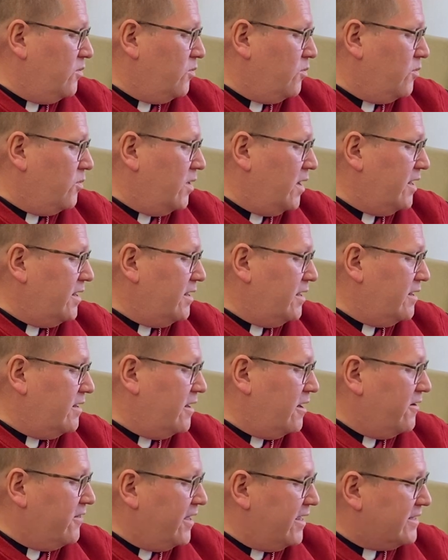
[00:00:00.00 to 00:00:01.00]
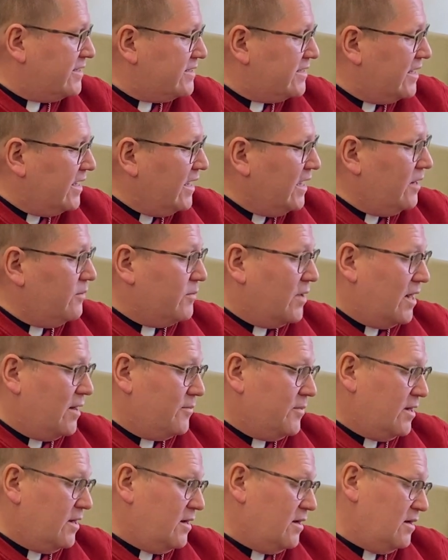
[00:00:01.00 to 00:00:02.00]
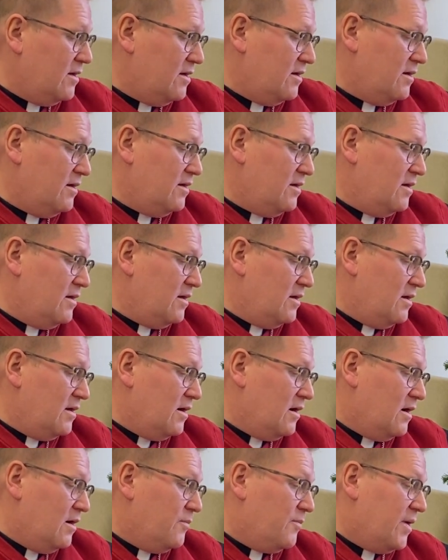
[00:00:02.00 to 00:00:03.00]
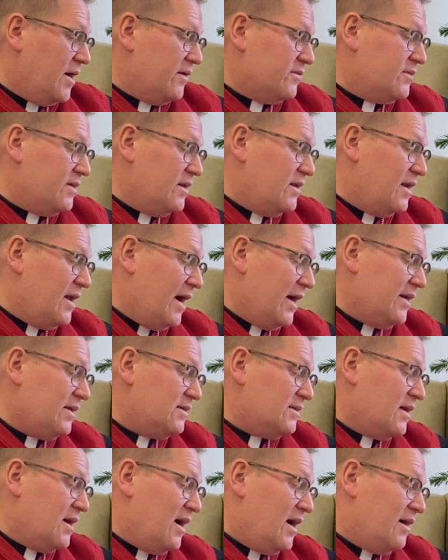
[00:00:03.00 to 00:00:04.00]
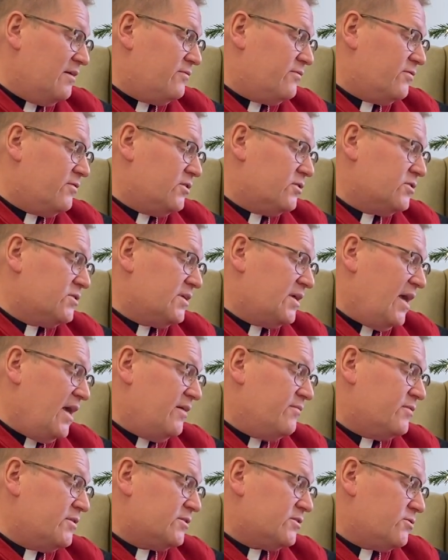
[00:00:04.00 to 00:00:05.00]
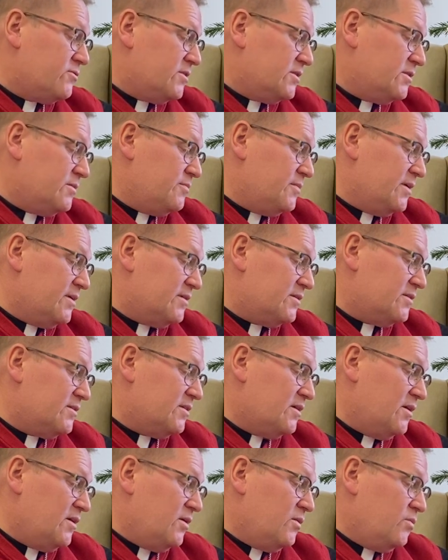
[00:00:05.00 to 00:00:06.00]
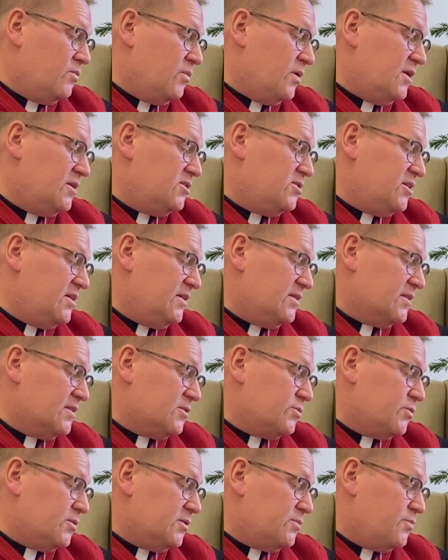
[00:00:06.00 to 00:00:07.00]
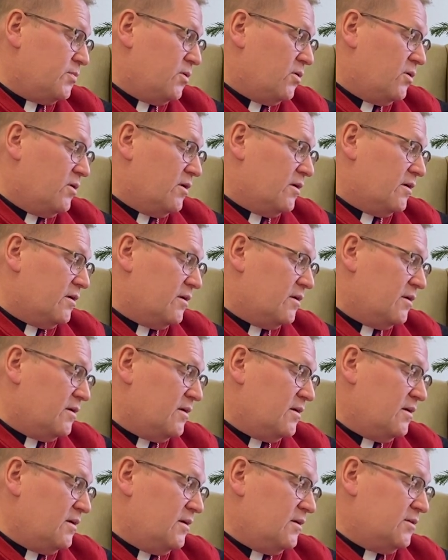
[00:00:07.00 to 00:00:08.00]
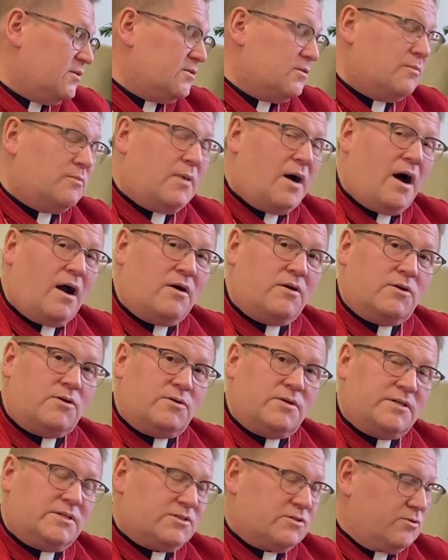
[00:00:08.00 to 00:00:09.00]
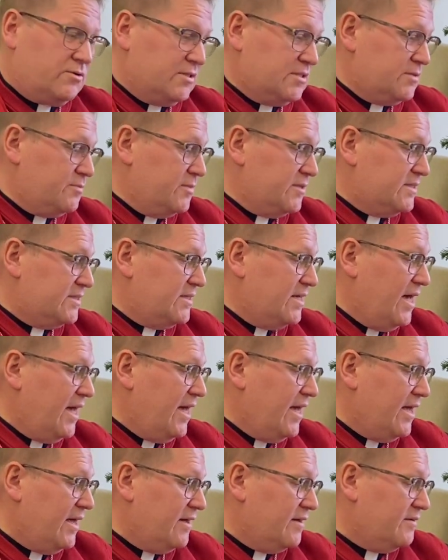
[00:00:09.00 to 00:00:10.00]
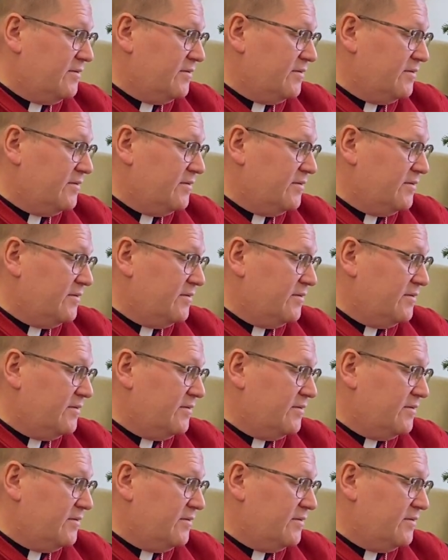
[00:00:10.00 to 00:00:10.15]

"What are they singing, Mama?" "About the night God first gave us Christmas, when Jesus was born. Tomorrow is Christmas Day."